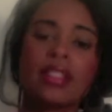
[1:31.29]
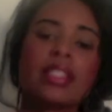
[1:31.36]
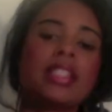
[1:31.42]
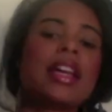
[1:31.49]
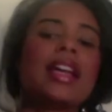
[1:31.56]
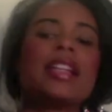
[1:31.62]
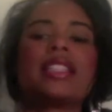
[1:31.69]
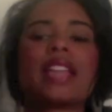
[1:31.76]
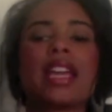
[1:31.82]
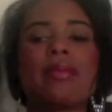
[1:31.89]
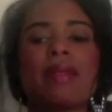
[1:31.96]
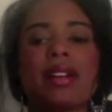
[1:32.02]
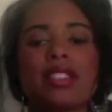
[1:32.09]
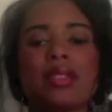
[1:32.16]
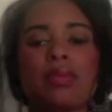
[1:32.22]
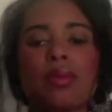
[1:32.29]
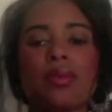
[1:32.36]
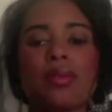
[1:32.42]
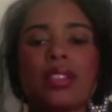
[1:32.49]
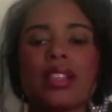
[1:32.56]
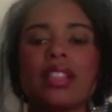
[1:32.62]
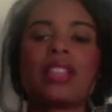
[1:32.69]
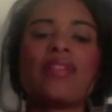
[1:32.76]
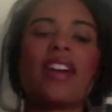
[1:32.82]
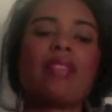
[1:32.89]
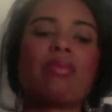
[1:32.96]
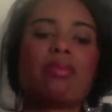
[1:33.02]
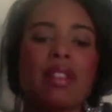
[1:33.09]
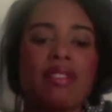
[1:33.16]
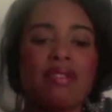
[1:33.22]
Tonight's game has the Bulls as
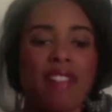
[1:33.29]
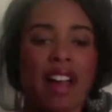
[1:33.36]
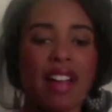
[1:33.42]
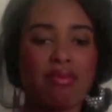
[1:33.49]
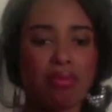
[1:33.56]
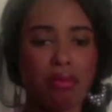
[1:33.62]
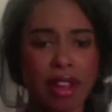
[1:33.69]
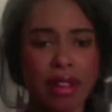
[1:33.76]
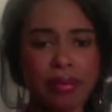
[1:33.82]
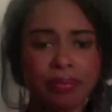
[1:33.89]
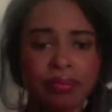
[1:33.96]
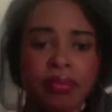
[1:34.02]
5.5 point